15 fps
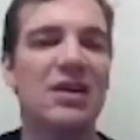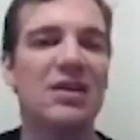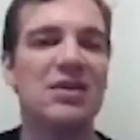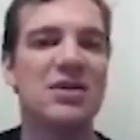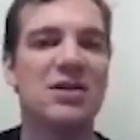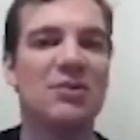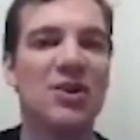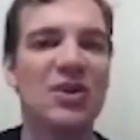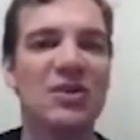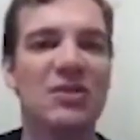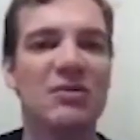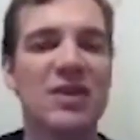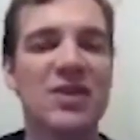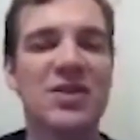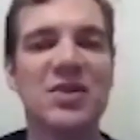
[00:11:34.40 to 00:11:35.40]
Some other
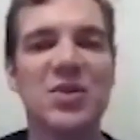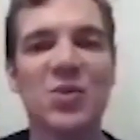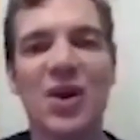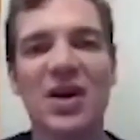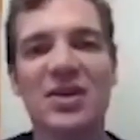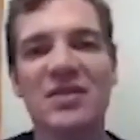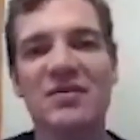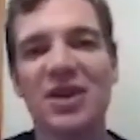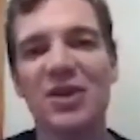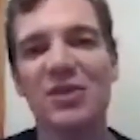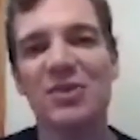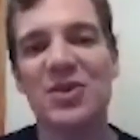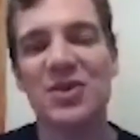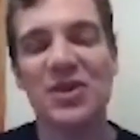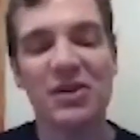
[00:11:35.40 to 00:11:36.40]
reasons why
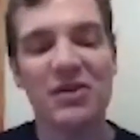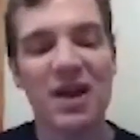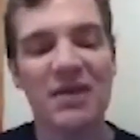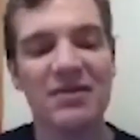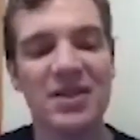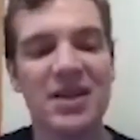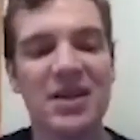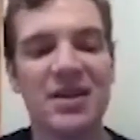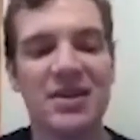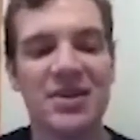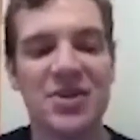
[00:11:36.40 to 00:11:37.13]
developers are gravitating